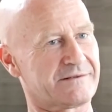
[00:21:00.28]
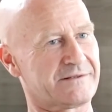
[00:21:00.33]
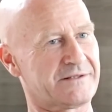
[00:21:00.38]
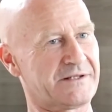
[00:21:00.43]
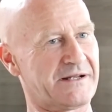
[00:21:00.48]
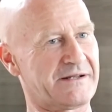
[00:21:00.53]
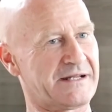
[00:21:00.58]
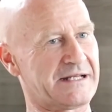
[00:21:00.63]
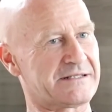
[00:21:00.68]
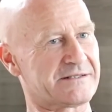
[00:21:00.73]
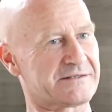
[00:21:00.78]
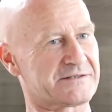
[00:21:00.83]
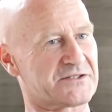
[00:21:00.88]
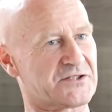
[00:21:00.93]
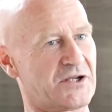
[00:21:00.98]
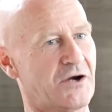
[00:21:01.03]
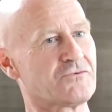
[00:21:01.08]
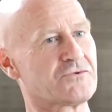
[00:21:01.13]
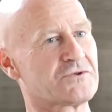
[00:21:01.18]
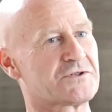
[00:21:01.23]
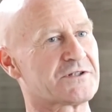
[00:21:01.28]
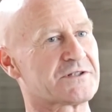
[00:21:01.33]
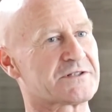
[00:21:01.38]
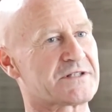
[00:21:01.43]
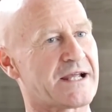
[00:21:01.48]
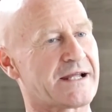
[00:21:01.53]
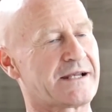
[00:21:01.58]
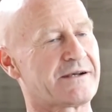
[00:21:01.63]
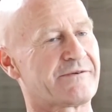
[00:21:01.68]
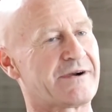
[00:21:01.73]
You know, they had
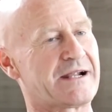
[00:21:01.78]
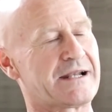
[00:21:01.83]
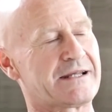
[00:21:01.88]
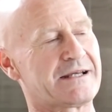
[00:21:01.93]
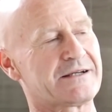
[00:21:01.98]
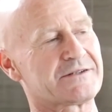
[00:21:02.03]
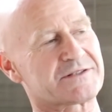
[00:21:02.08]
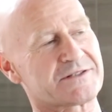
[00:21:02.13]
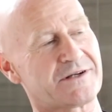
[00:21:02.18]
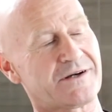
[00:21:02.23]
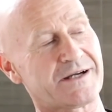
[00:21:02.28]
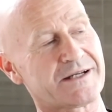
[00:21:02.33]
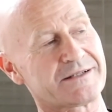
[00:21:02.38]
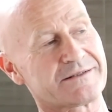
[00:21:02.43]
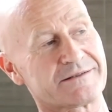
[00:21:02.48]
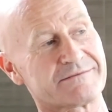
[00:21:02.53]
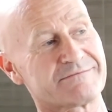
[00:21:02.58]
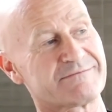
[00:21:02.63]
soldiers hanging around outside,